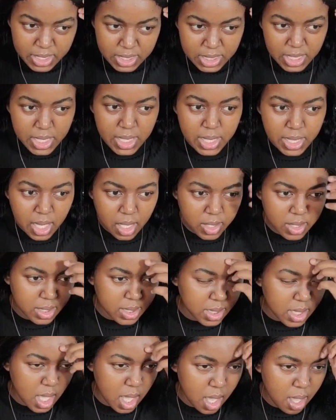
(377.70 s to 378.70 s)
going to shake it out.
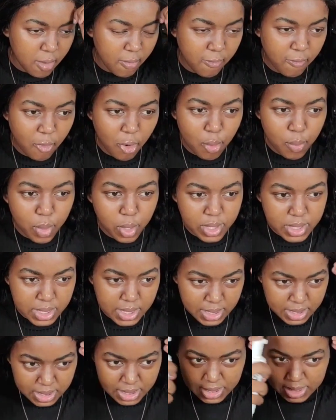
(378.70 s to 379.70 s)
It's a foam
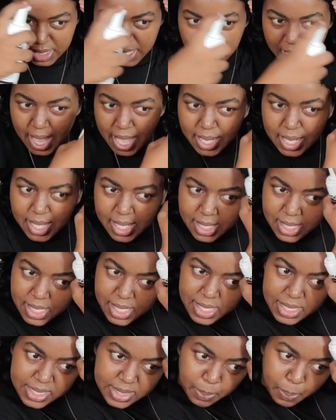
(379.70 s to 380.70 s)
consistency and it
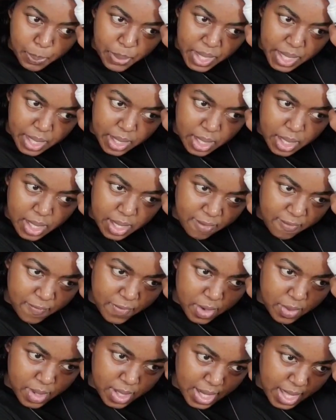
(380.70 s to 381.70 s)
is pink,
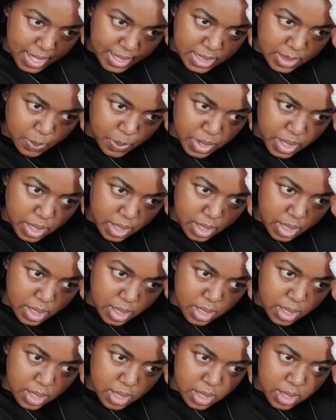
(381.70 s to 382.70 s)
very light pink.
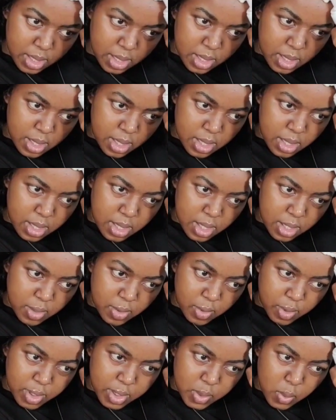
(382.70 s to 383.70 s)
It
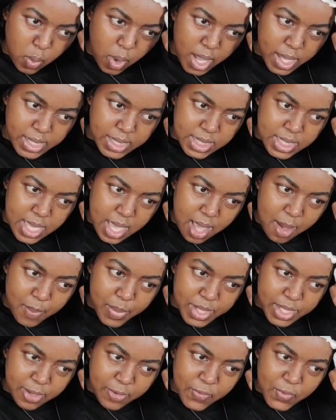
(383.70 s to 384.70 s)
looks white here,
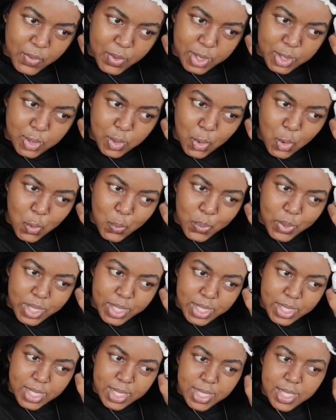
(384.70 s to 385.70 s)
but if you were to
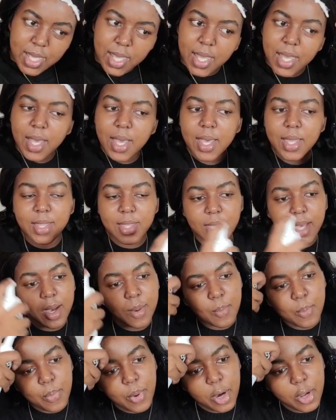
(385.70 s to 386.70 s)
open
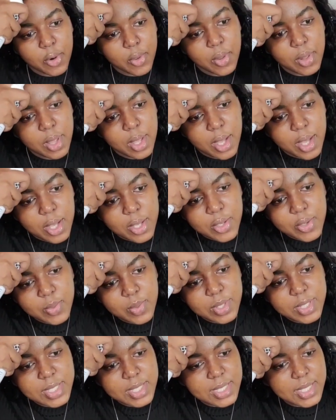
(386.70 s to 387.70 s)
the bottle, you
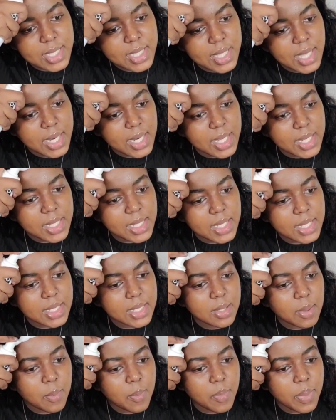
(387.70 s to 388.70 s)
will see that it
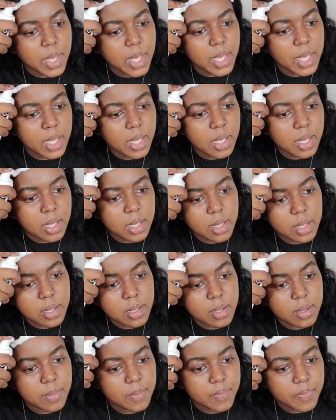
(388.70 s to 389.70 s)
is pink.
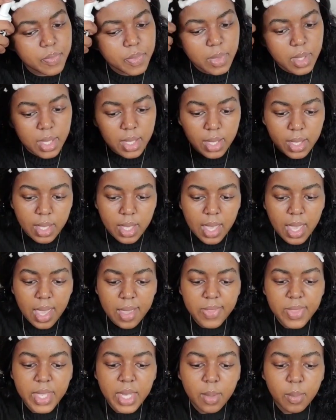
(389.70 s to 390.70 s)

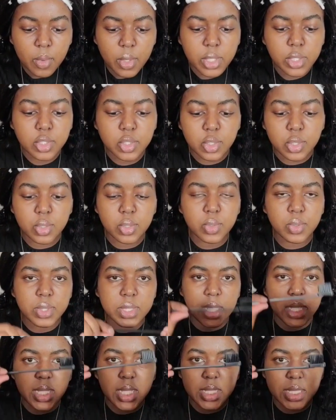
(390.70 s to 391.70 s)
And then I'm going to use
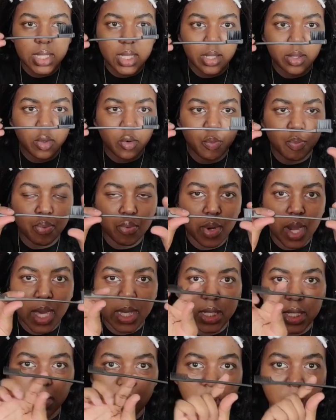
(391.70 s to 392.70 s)
this little brush